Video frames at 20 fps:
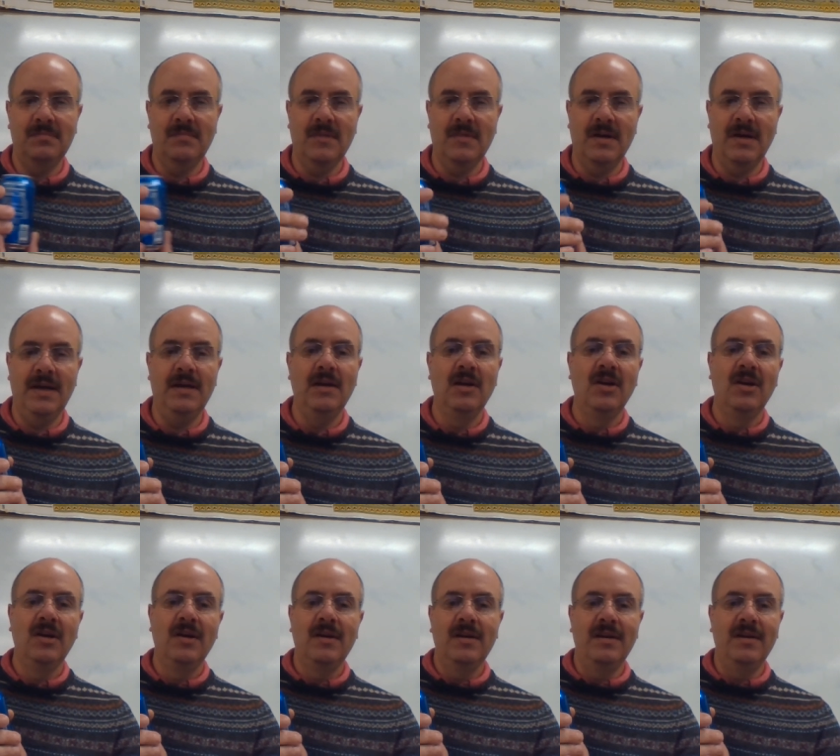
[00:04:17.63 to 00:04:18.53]
Right,
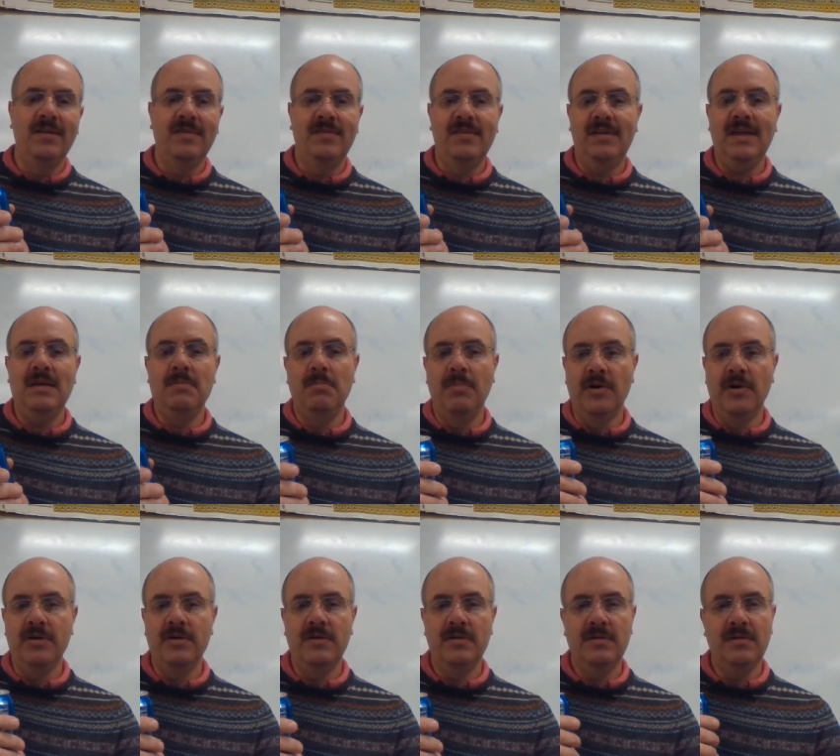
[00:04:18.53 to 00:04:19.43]
is that they
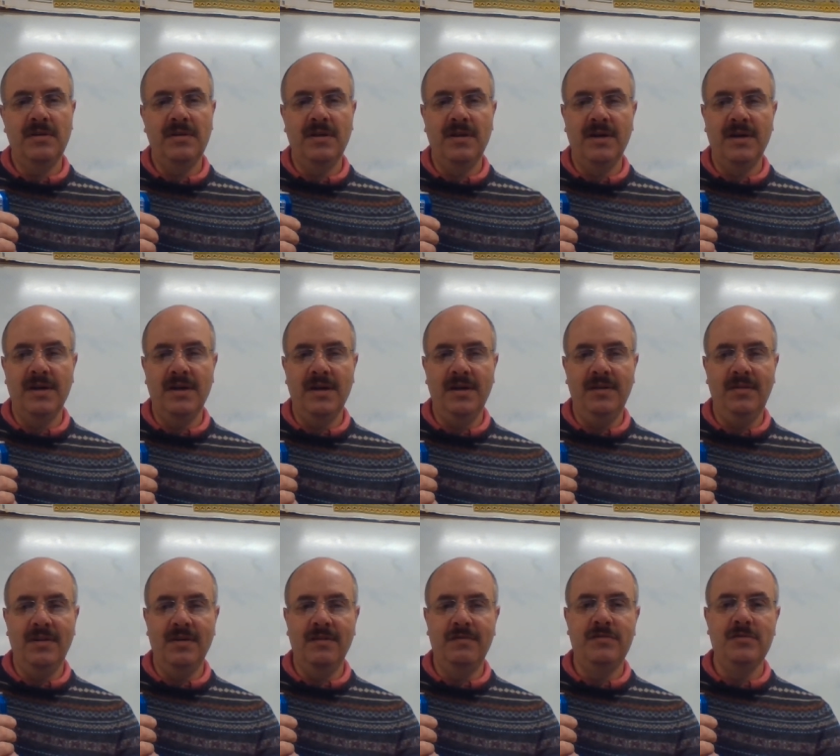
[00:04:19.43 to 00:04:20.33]
burn
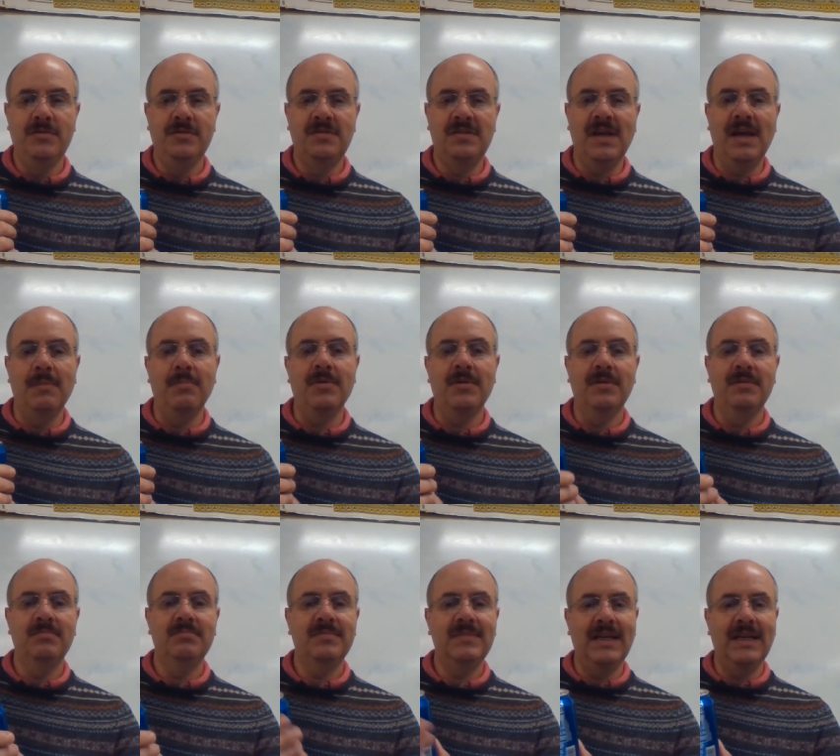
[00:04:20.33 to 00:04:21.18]
the food sample,